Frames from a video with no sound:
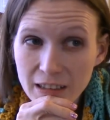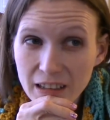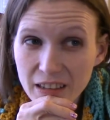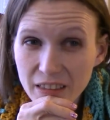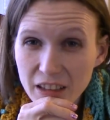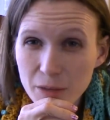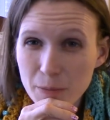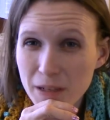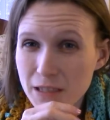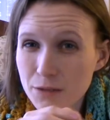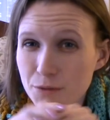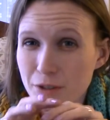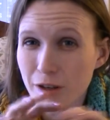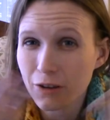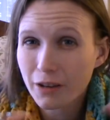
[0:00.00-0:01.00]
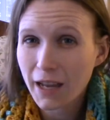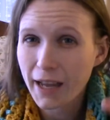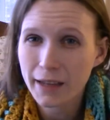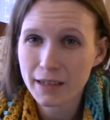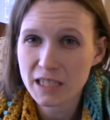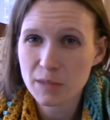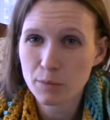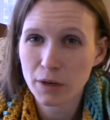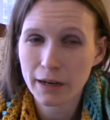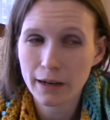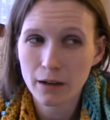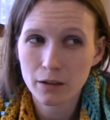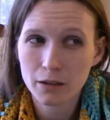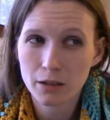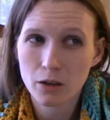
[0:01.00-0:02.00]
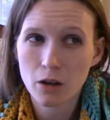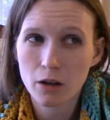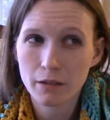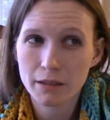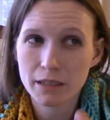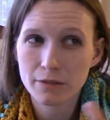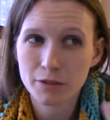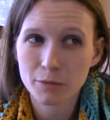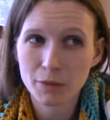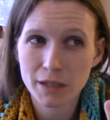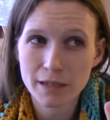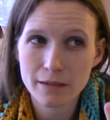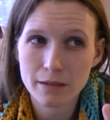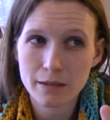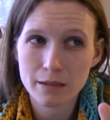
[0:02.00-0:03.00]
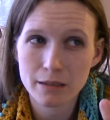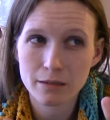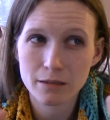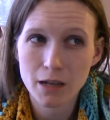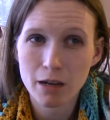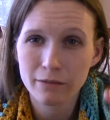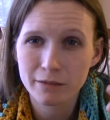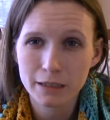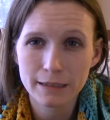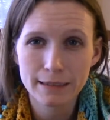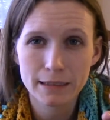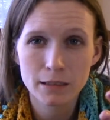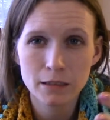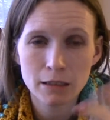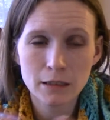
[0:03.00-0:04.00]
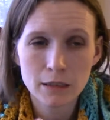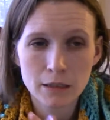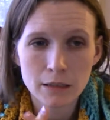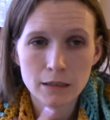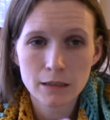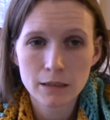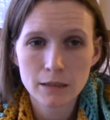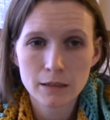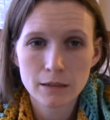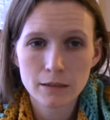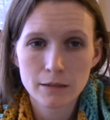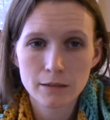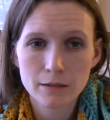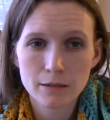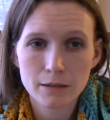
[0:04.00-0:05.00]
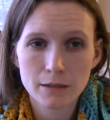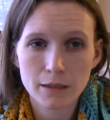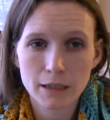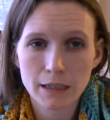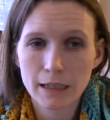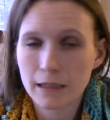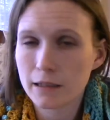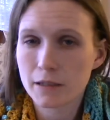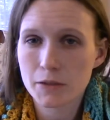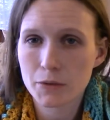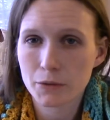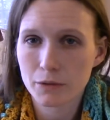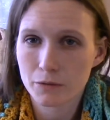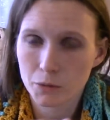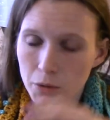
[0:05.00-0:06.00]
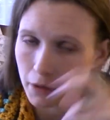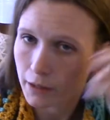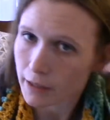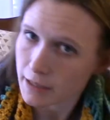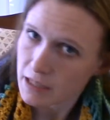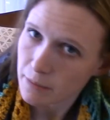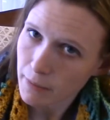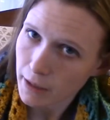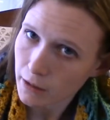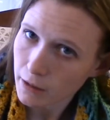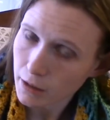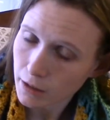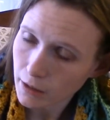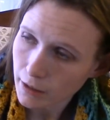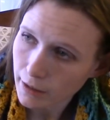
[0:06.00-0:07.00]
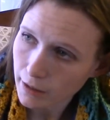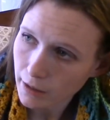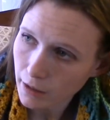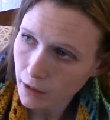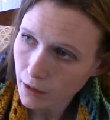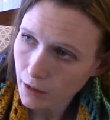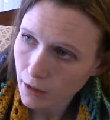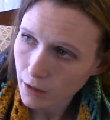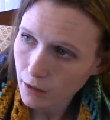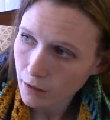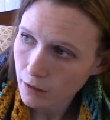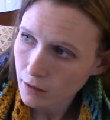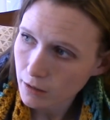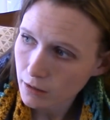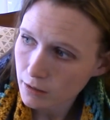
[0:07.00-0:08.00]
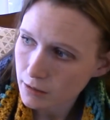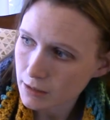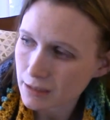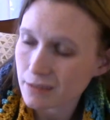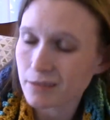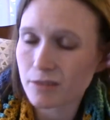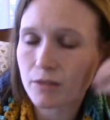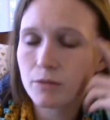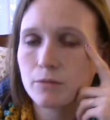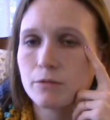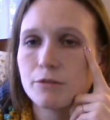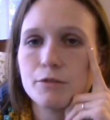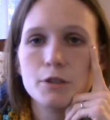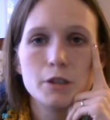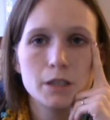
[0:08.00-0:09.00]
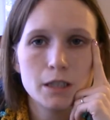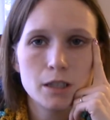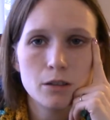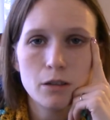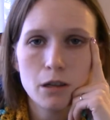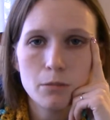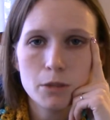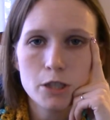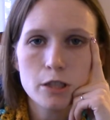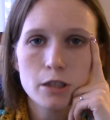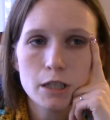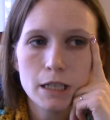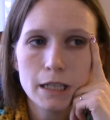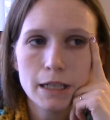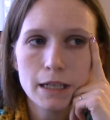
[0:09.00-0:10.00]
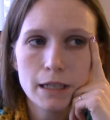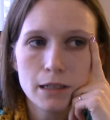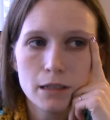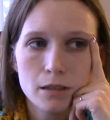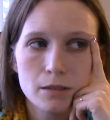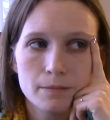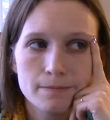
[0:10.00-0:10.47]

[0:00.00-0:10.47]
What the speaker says: I think because it was all kind of spread out and all in different places and not really in any sort of organized manner, I didn't fully know how much yarn I had.